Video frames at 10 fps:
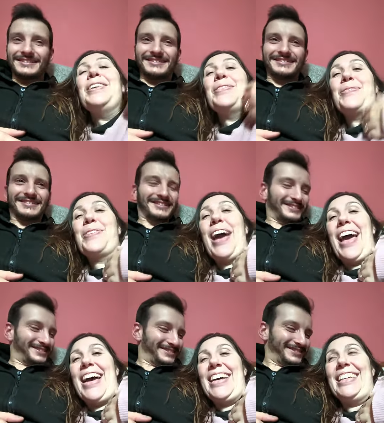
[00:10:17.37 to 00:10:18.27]
Speaker 1: if you
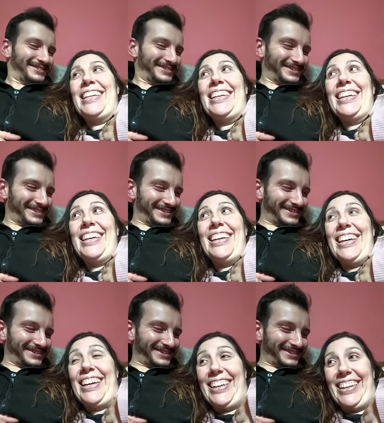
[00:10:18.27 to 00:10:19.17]
add
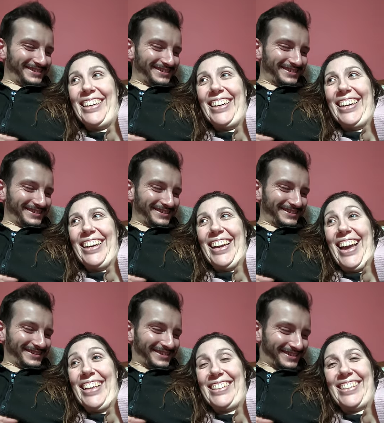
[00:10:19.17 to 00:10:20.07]
an
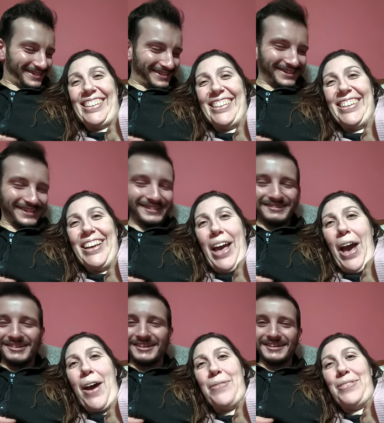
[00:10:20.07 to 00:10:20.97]
S
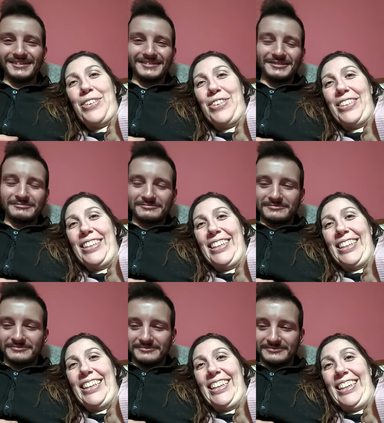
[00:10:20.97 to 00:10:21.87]
after the
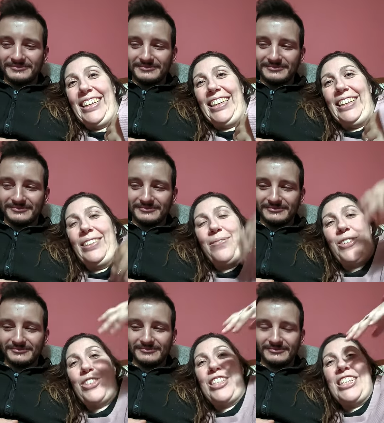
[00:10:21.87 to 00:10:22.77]
E
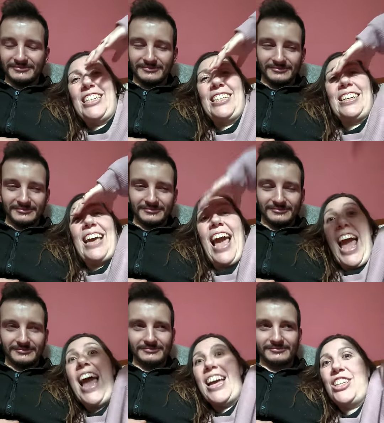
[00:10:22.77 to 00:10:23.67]
first T, like
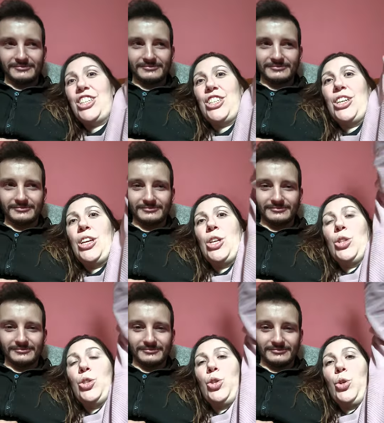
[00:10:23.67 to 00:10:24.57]
ash,
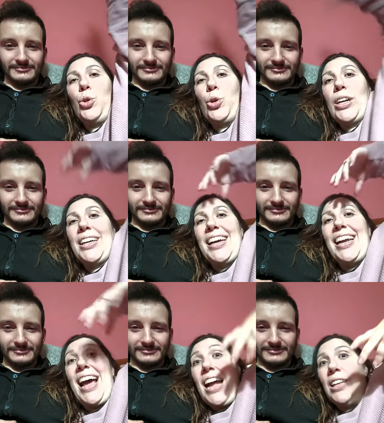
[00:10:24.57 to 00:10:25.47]
do
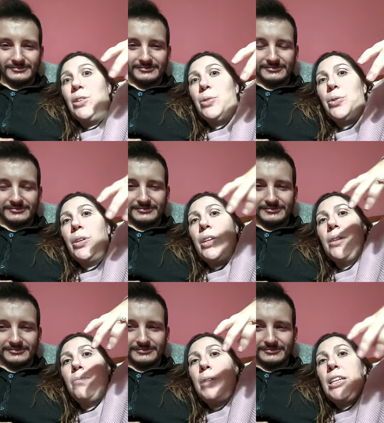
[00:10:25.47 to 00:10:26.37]
caralho
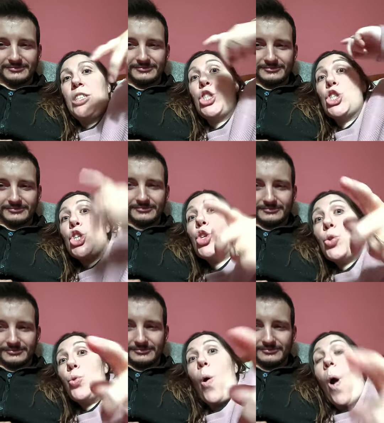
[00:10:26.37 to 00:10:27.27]
means
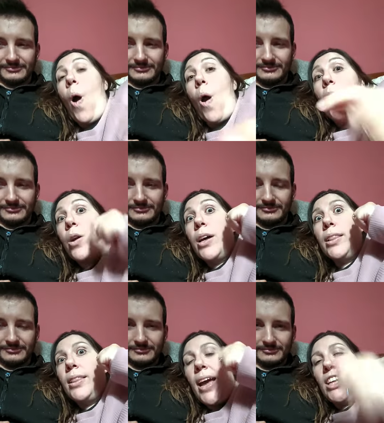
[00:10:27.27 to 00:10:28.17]
you are a
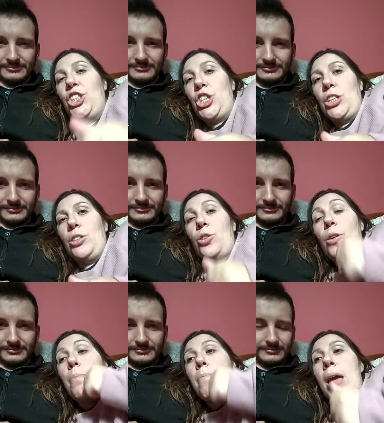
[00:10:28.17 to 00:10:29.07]
legend, you're
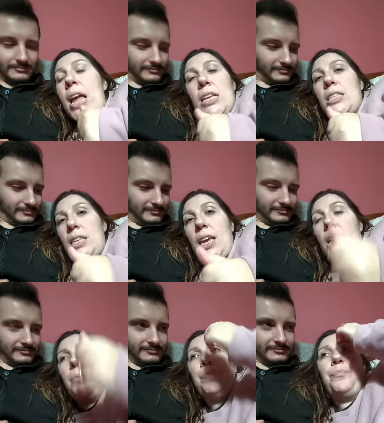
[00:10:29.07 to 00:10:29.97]

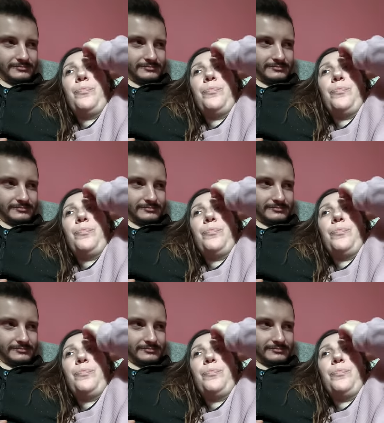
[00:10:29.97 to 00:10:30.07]
amazing.